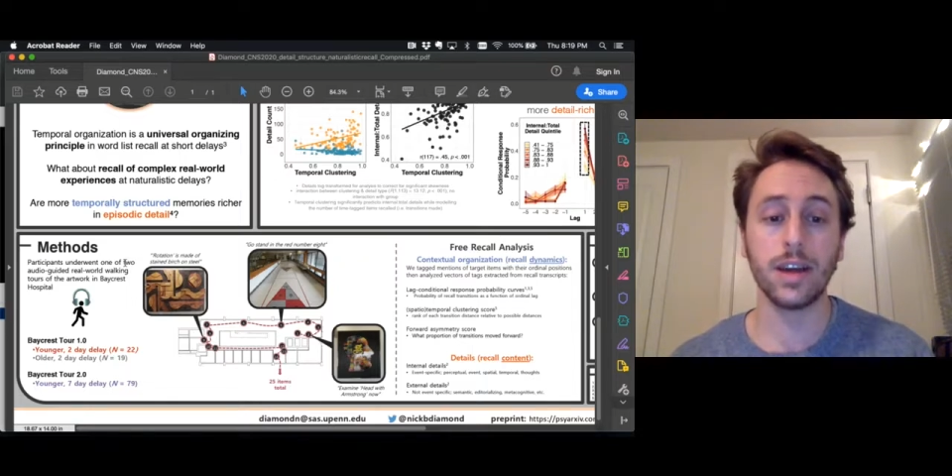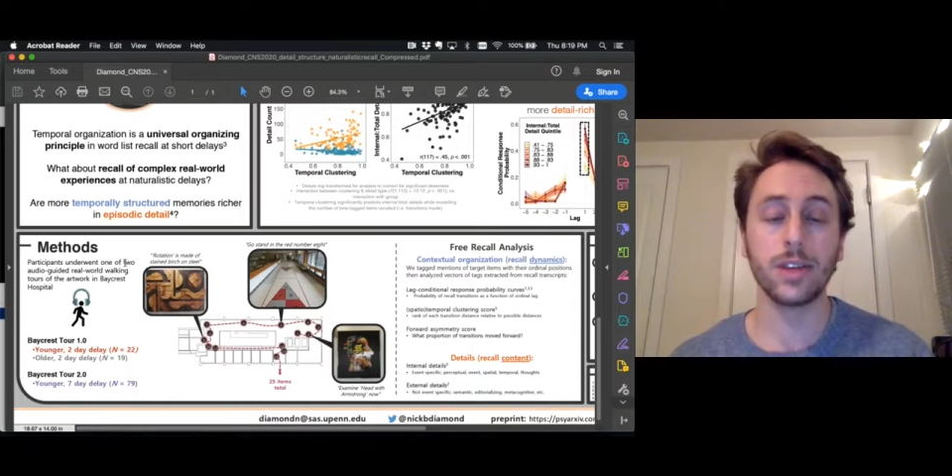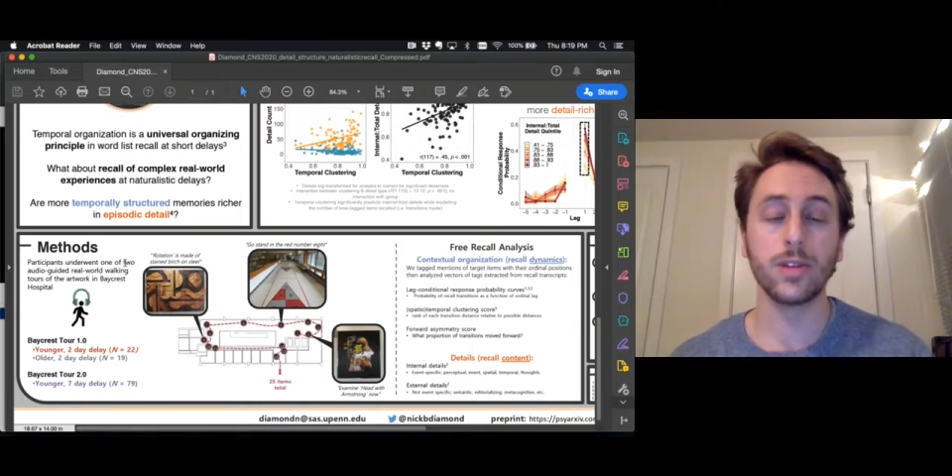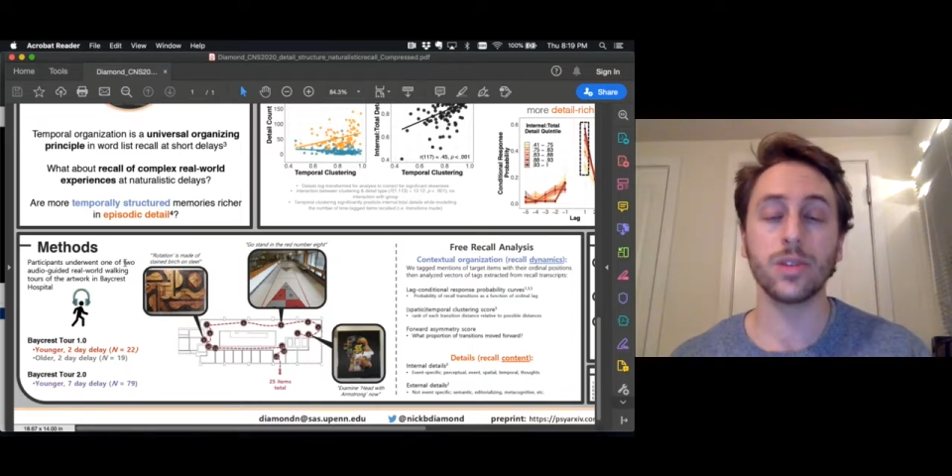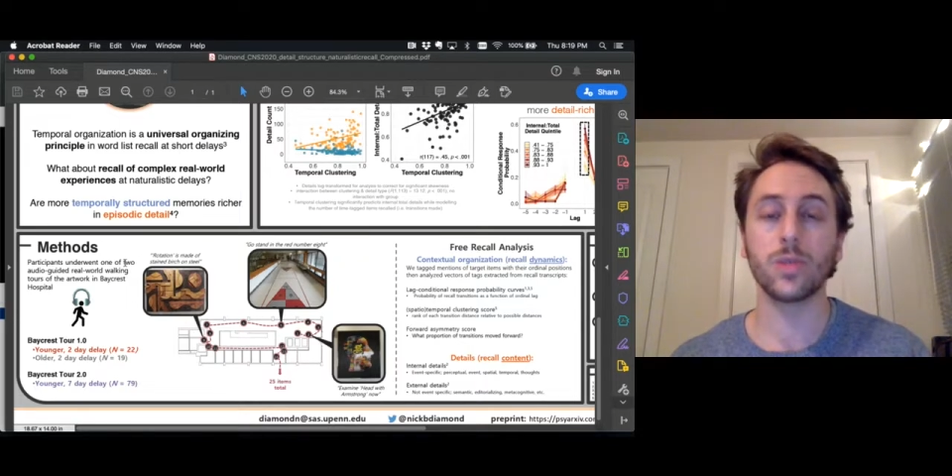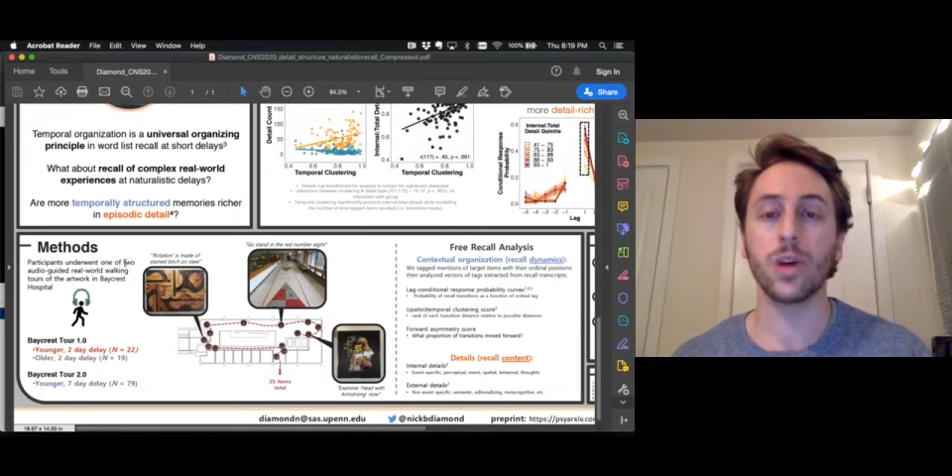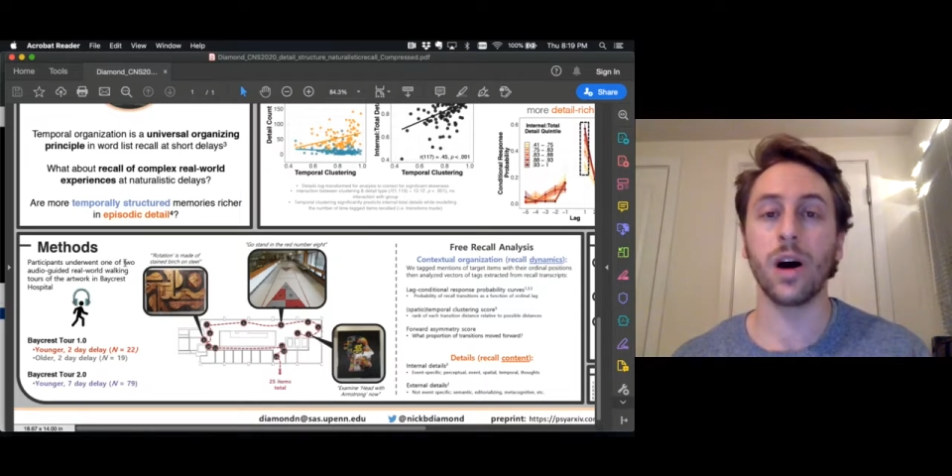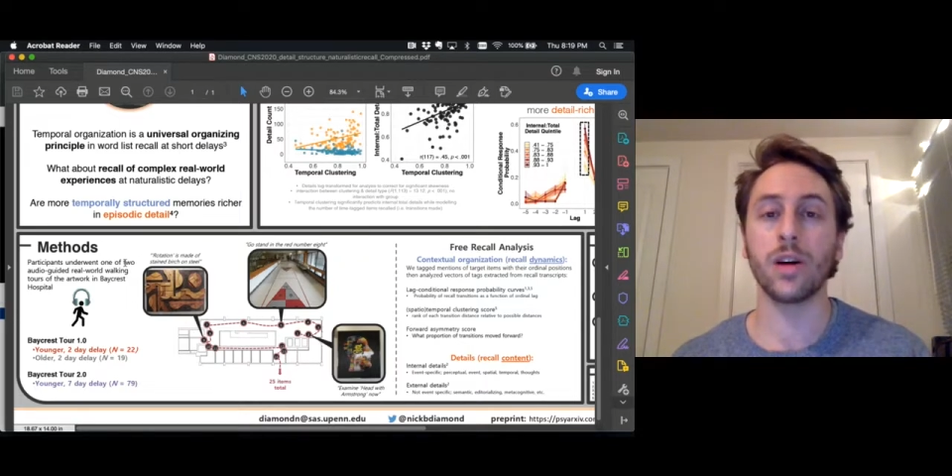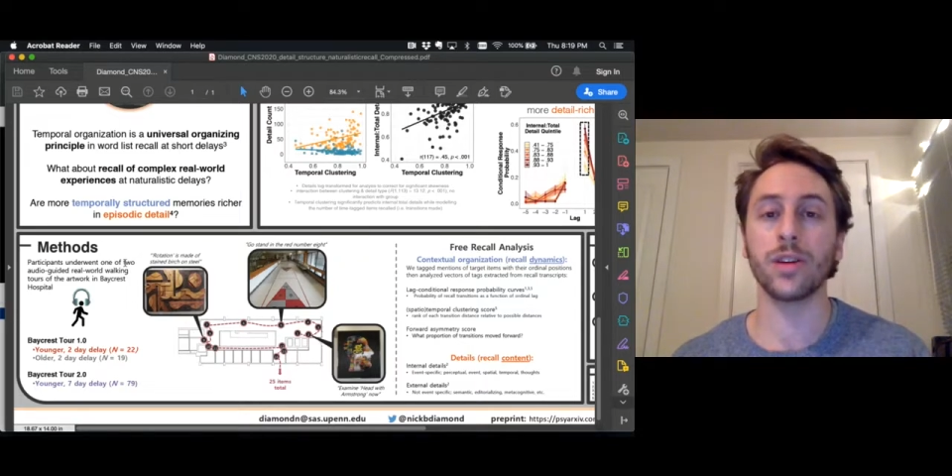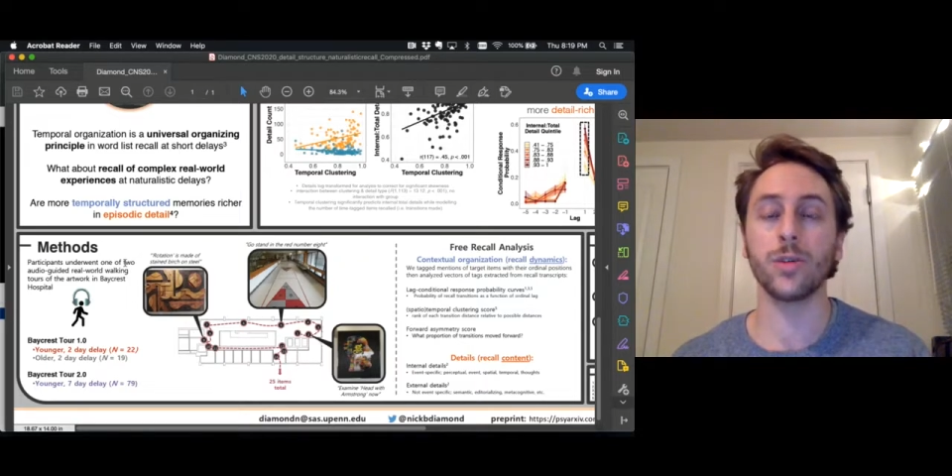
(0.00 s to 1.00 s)
So these were
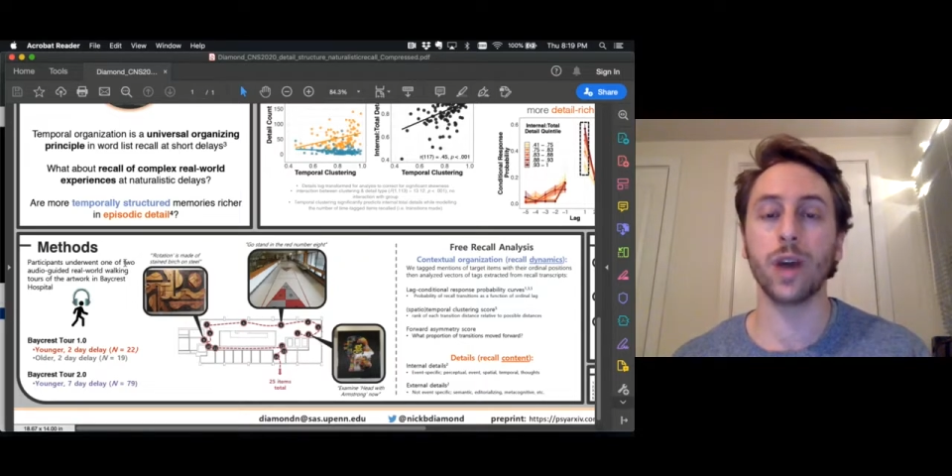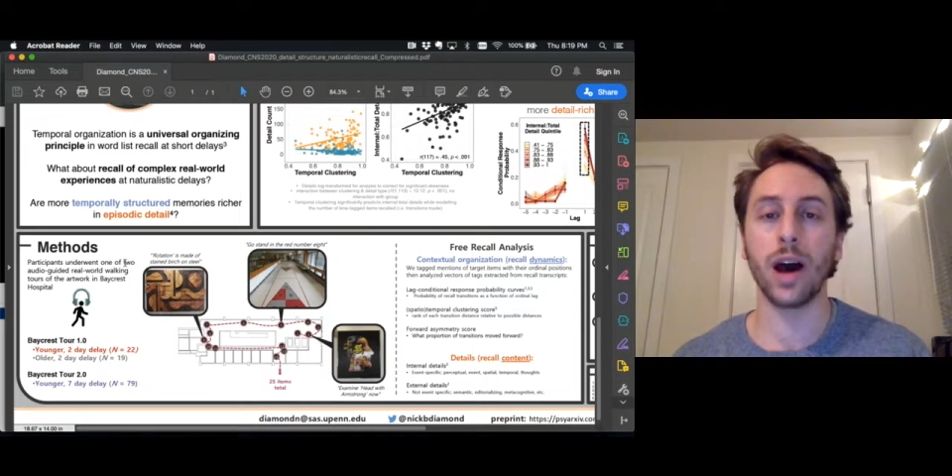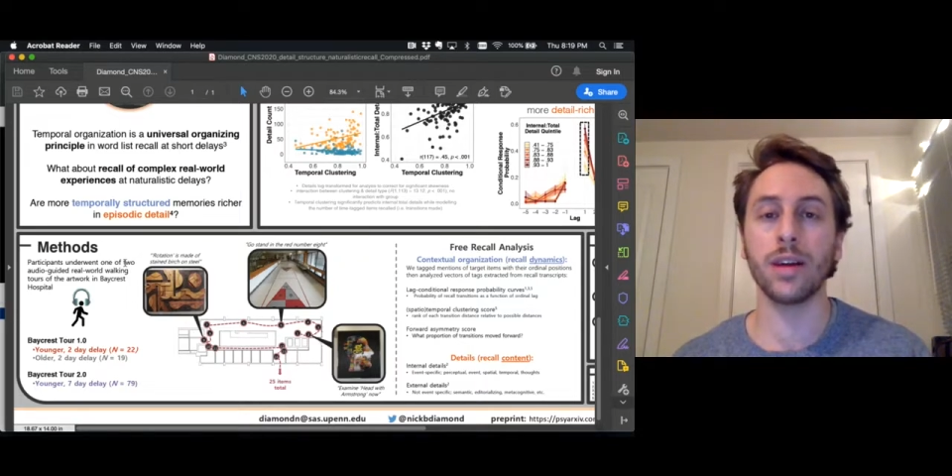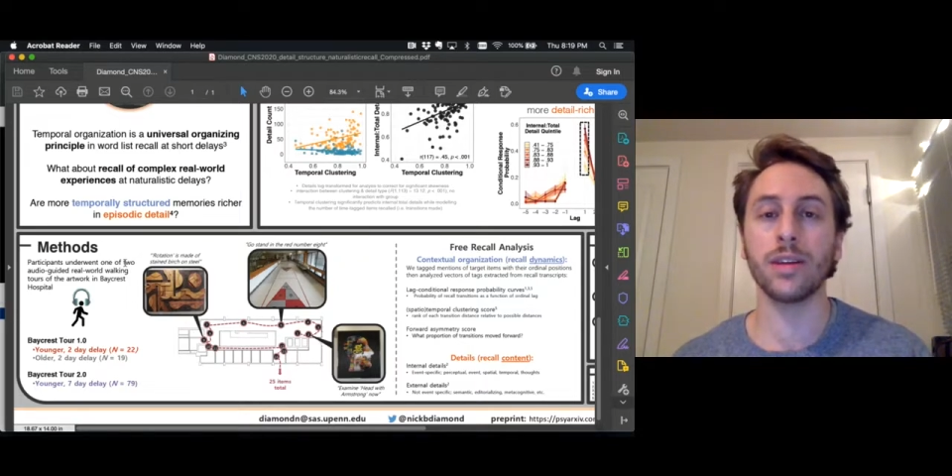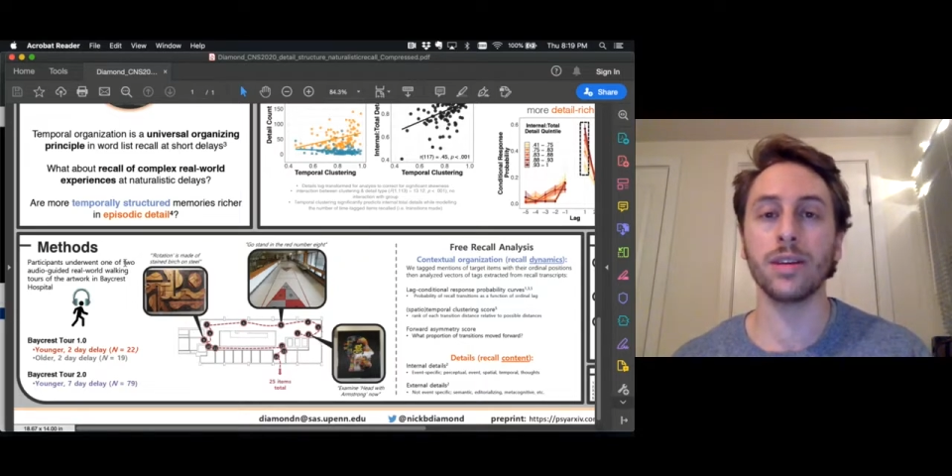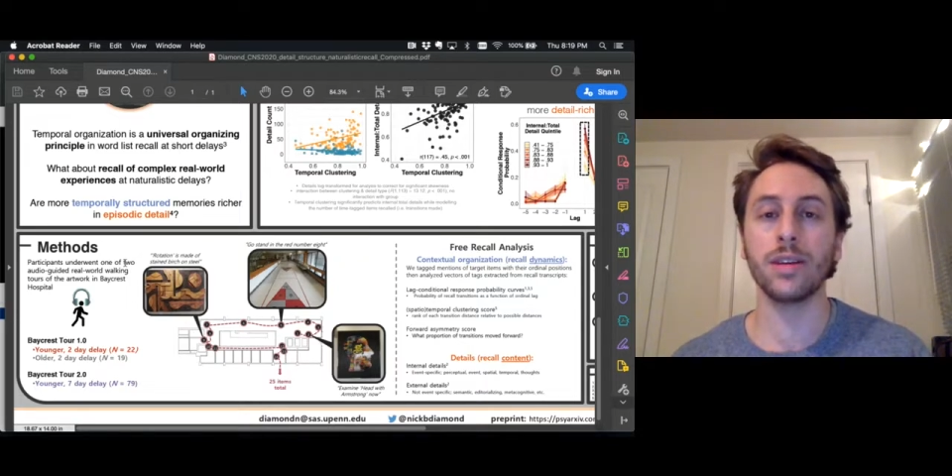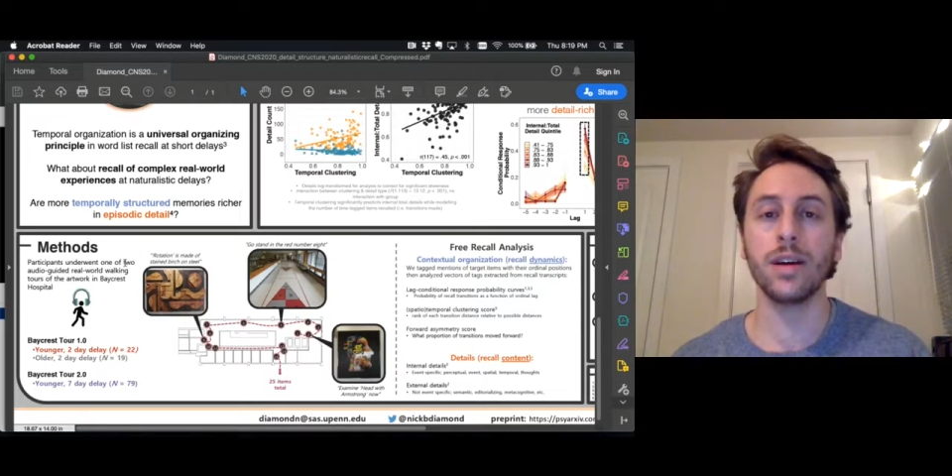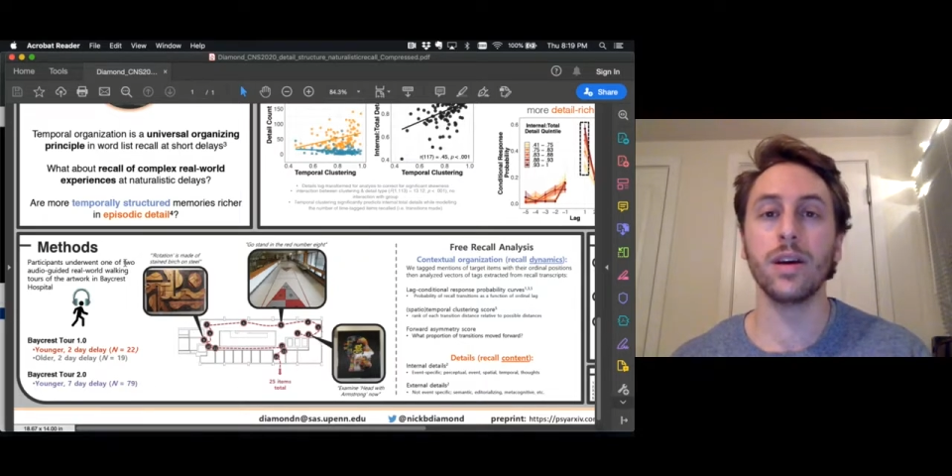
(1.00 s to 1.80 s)
audio-guided